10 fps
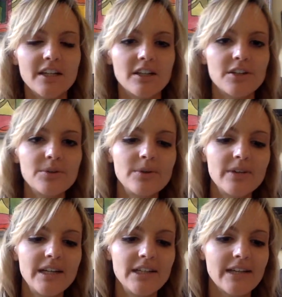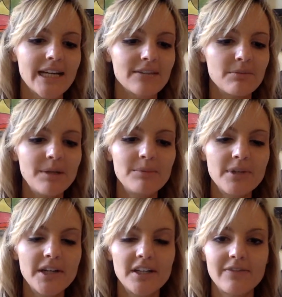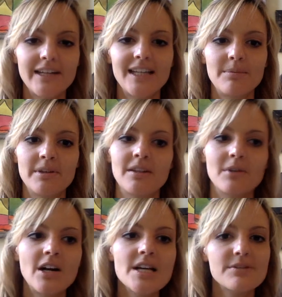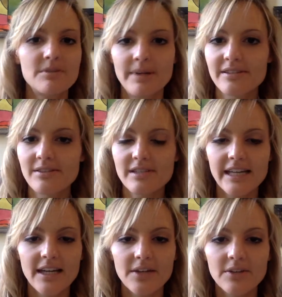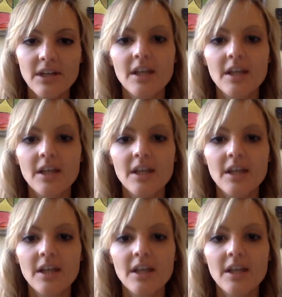You're annoyed. You can't remember. You finally put the crossword puzzle down.